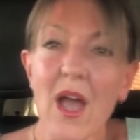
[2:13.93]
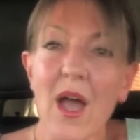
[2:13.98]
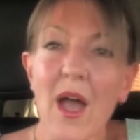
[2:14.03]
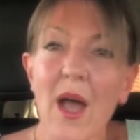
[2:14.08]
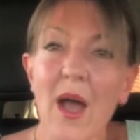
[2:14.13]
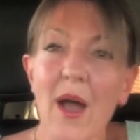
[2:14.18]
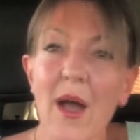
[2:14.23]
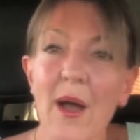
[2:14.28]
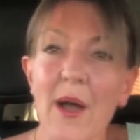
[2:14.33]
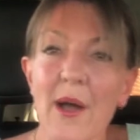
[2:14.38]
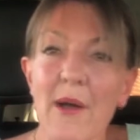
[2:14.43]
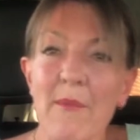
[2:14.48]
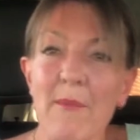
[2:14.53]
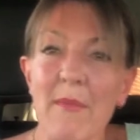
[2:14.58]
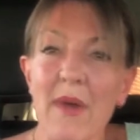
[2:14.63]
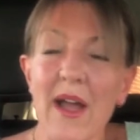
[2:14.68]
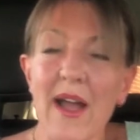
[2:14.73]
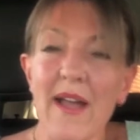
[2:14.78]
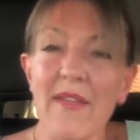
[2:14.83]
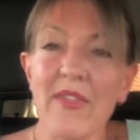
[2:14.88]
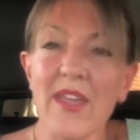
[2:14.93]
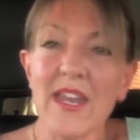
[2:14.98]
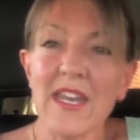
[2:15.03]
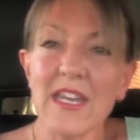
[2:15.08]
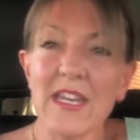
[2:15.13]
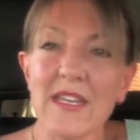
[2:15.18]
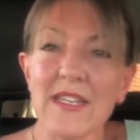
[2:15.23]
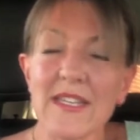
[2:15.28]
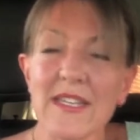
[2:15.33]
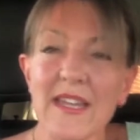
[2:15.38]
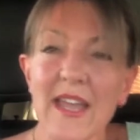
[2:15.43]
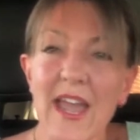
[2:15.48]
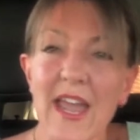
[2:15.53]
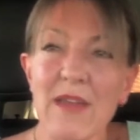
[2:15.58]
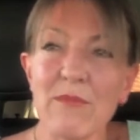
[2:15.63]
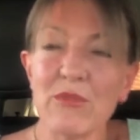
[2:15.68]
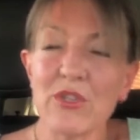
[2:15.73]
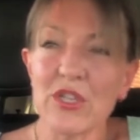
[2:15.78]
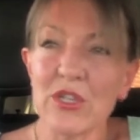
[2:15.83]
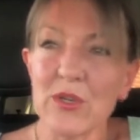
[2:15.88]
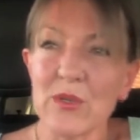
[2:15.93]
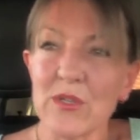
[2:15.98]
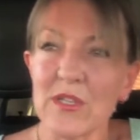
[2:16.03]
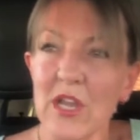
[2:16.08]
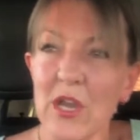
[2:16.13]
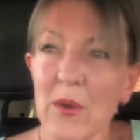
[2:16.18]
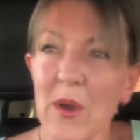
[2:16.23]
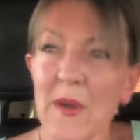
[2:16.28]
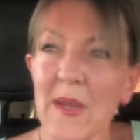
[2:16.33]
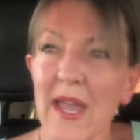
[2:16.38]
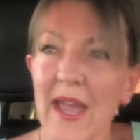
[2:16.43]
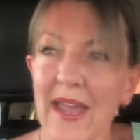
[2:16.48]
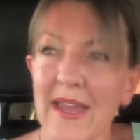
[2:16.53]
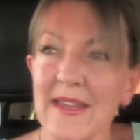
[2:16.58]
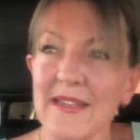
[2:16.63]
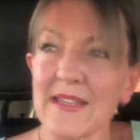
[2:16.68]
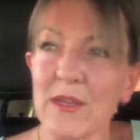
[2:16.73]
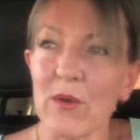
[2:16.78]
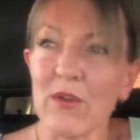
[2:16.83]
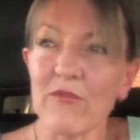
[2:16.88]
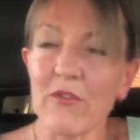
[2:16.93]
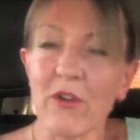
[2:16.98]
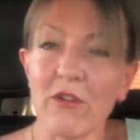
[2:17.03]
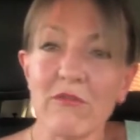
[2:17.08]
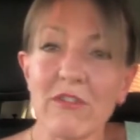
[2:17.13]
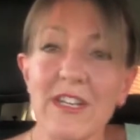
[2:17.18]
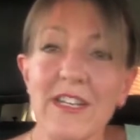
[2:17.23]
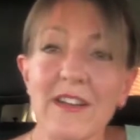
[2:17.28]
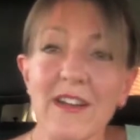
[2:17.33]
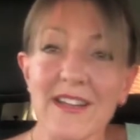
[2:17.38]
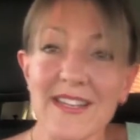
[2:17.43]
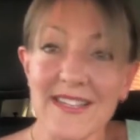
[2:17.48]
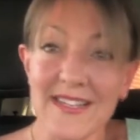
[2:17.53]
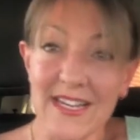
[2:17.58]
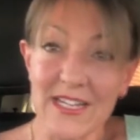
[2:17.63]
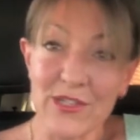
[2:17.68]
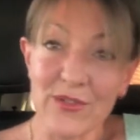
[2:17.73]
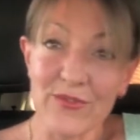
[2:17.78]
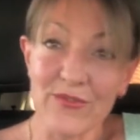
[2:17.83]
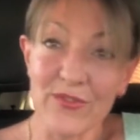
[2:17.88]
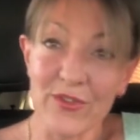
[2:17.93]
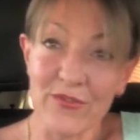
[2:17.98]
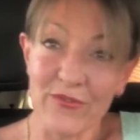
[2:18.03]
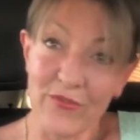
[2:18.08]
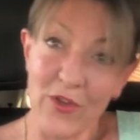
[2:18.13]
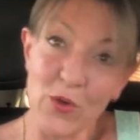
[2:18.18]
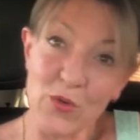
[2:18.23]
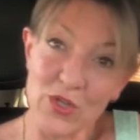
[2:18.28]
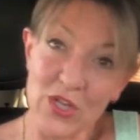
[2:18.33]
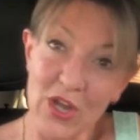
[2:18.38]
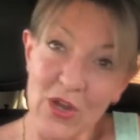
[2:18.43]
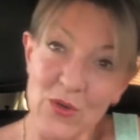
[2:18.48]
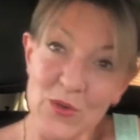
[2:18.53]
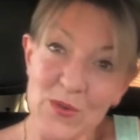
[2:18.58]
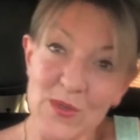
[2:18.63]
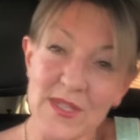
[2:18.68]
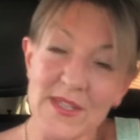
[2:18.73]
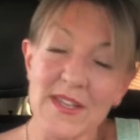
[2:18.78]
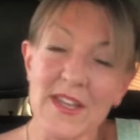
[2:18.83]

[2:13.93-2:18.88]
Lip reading: And then it came to, so I've got a really nice set of photos.